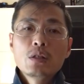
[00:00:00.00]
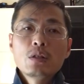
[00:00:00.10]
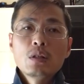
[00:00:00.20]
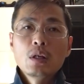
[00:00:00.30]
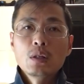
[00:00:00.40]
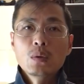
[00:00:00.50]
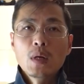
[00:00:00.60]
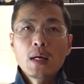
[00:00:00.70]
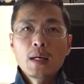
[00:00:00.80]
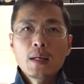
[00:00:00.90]

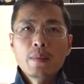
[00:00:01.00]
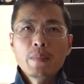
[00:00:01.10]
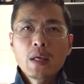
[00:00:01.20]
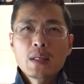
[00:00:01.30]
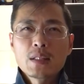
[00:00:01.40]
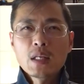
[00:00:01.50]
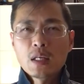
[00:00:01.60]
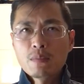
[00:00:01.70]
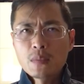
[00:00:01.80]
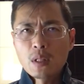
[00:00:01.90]
So it
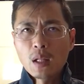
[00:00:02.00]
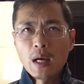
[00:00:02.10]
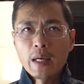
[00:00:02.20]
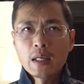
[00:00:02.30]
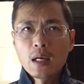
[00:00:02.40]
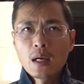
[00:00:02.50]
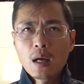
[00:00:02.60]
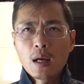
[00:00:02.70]
seemed like